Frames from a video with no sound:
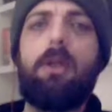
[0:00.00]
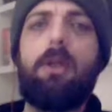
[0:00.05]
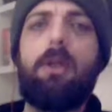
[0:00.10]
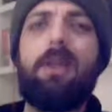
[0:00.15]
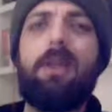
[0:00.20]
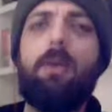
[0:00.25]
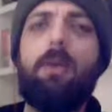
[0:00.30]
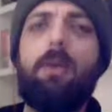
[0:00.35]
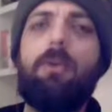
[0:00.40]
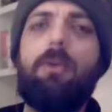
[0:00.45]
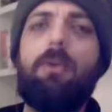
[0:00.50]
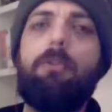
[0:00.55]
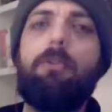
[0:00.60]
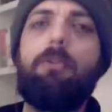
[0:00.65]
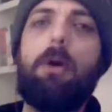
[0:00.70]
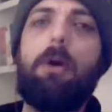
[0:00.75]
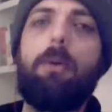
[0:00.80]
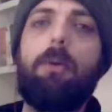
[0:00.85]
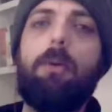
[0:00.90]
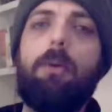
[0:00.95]
Like that one
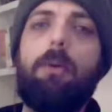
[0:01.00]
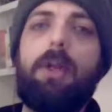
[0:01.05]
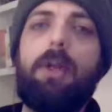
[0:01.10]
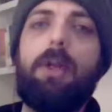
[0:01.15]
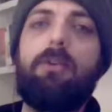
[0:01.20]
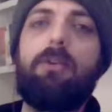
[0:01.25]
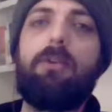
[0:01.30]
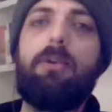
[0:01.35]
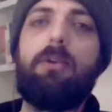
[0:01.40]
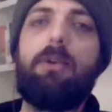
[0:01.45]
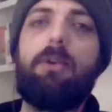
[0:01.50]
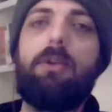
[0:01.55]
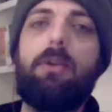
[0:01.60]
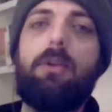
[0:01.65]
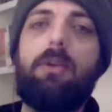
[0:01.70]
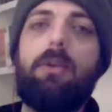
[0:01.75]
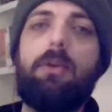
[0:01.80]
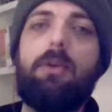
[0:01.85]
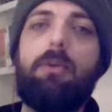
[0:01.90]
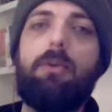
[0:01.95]
spot where Alexa did
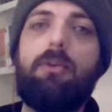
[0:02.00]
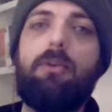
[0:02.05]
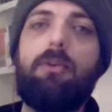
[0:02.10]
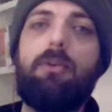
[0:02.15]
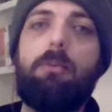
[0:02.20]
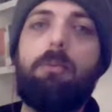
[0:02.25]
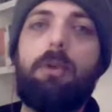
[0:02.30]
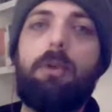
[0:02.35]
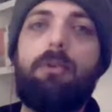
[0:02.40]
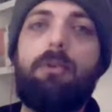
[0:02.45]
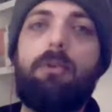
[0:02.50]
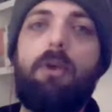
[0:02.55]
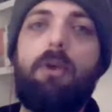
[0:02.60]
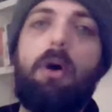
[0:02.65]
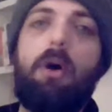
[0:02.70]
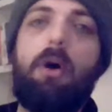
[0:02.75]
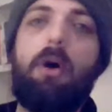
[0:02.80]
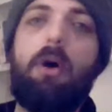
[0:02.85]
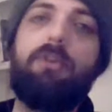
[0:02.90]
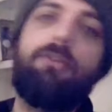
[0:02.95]
the Twisted Bliss
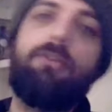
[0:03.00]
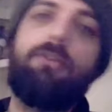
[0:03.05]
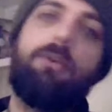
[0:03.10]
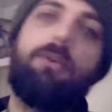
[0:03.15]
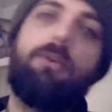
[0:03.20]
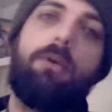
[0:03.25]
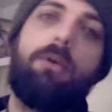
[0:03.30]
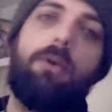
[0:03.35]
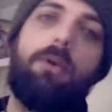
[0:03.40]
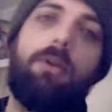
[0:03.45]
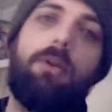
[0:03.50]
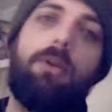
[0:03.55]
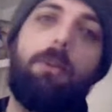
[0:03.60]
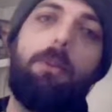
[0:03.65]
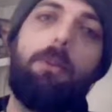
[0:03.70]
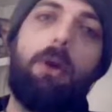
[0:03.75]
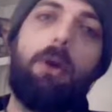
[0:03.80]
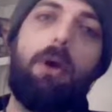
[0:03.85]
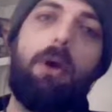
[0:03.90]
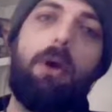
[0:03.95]
off
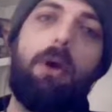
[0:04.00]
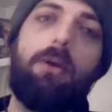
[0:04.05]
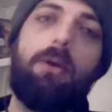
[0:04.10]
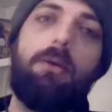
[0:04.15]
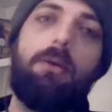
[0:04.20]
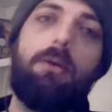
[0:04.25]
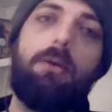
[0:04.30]
the pod.